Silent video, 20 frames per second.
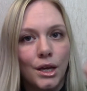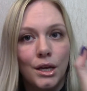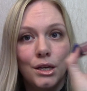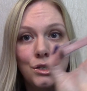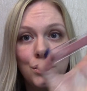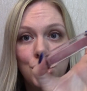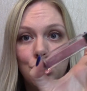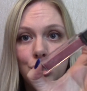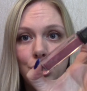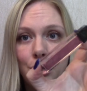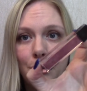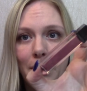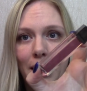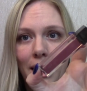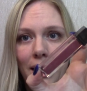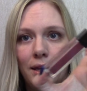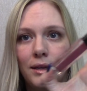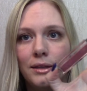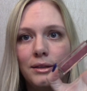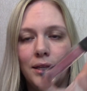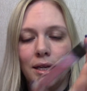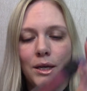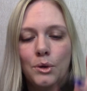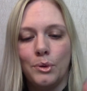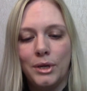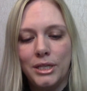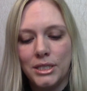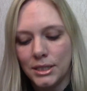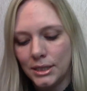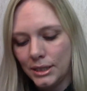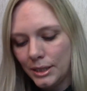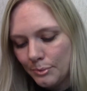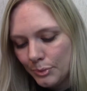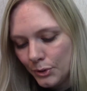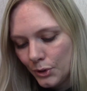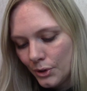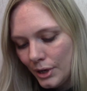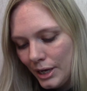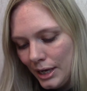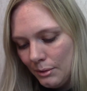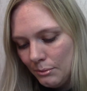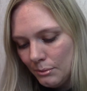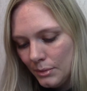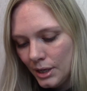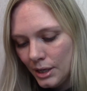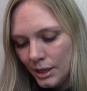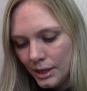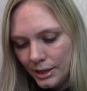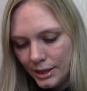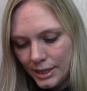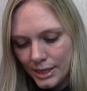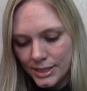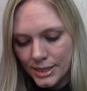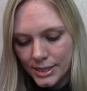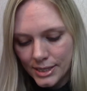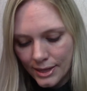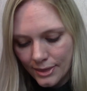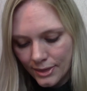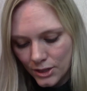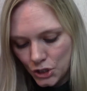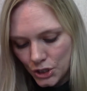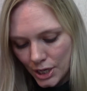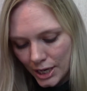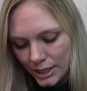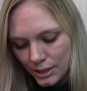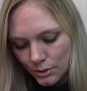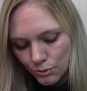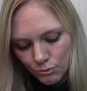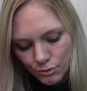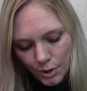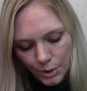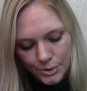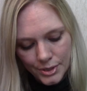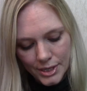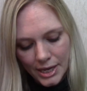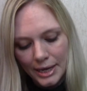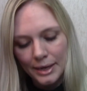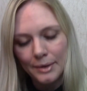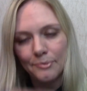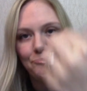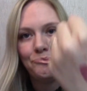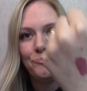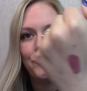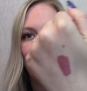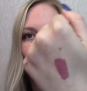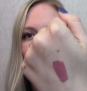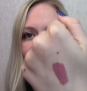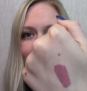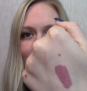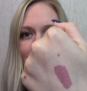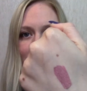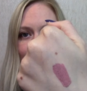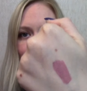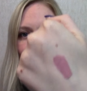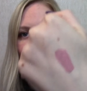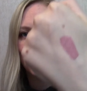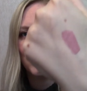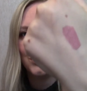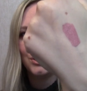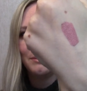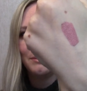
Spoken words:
Jouer Liquid Lip Cream, and this is in the shade Rosé. I have it swatched on the